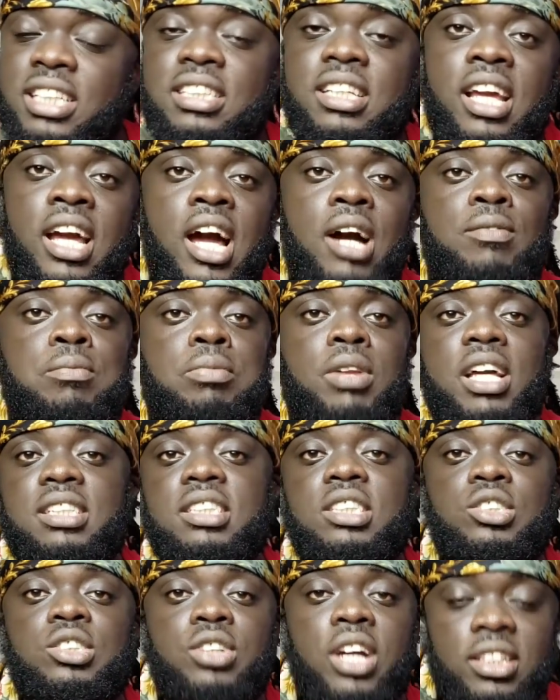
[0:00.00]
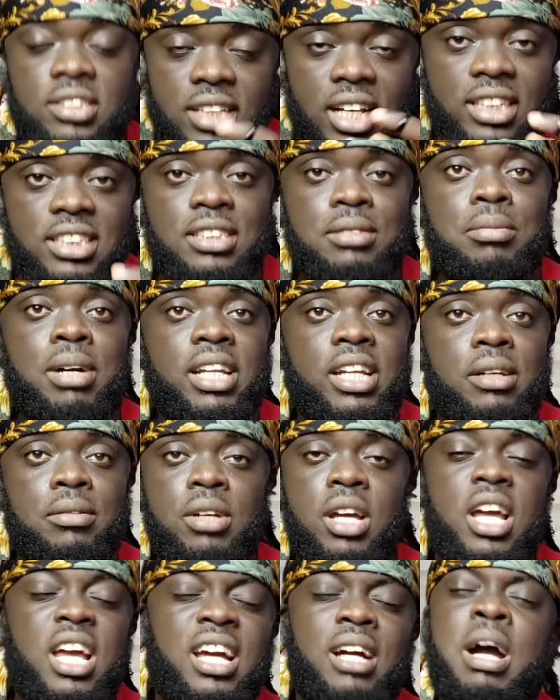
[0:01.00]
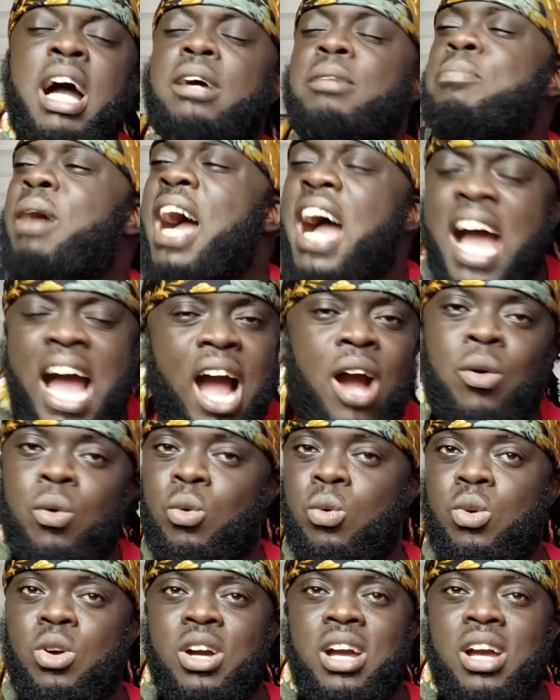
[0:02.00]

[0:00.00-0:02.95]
they have plus in transaction by them. But how?